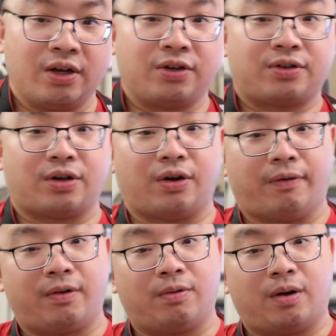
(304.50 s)
So
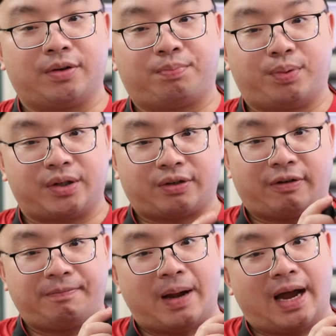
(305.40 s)
if you want to
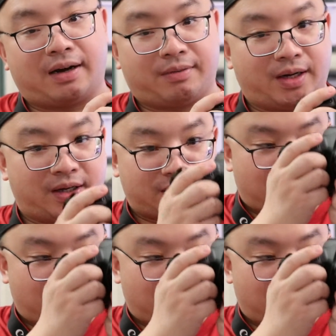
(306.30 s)
preserve battery, it's